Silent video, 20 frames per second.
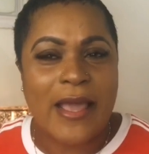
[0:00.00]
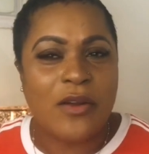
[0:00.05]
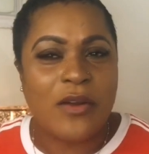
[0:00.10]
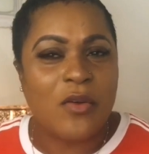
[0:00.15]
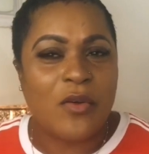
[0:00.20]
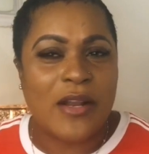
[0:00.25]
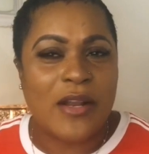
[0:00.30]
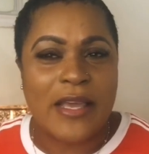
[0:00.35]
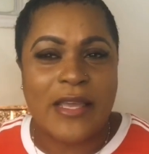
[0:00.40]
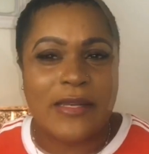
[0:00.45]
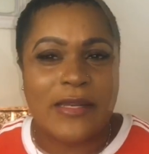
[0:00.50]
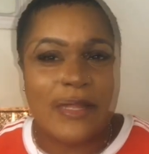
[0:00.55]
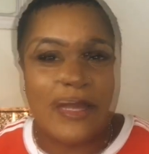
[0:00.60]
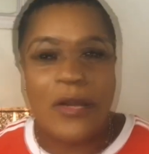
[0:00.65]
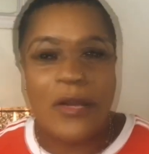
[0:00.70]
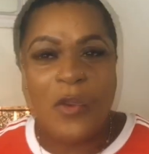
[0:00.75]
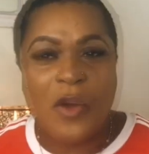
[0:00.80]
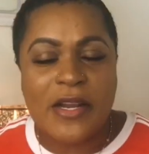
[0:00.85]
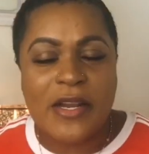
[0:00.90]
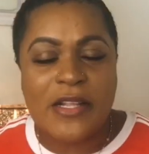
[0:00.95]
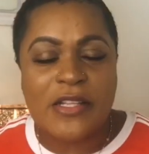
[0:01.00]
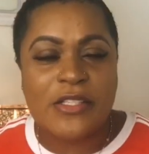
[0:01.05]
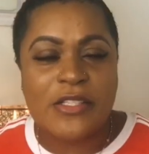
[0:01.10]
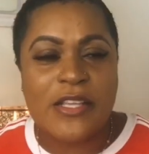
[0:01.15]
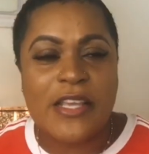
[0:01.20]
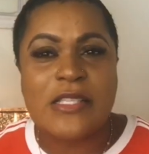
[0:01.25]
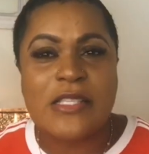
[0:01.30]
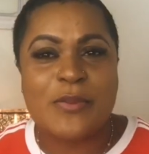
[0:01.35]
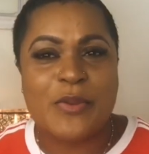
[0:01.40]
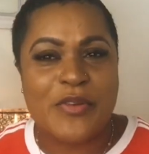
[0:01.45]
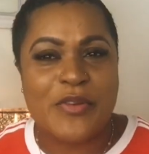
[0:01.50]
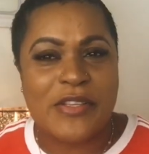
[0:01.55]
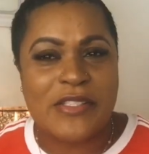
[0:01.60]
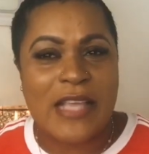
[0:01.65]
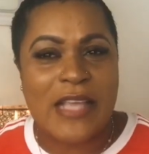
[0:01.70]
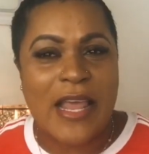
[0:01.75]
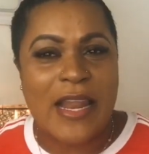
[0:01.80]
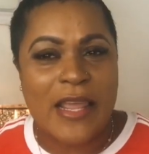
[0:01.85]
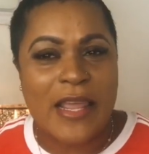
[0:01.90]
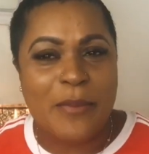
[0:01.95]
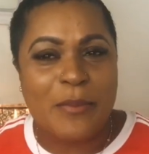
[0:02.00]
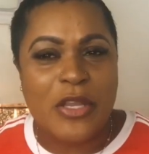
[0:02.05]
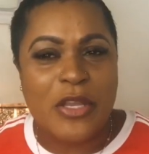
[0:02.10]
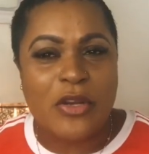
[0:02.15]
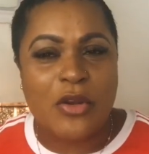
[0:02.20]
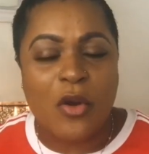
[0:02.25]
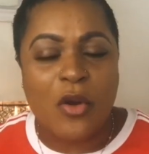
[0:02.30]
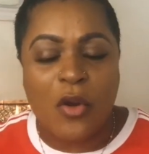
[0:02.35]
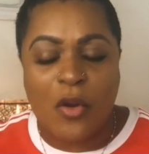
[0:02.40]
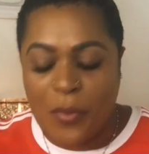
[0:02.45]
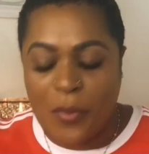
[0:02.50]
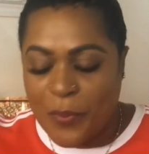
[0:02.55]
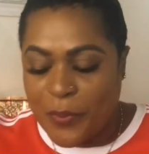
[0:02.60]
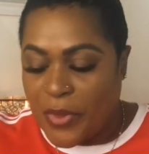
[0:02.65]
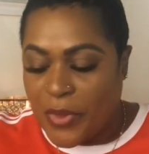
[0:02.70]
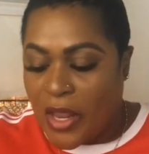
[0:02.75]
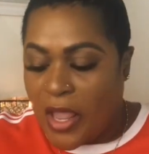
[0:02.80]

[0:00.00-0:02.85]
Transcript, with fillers: I don't like if anyone else experienced that let me know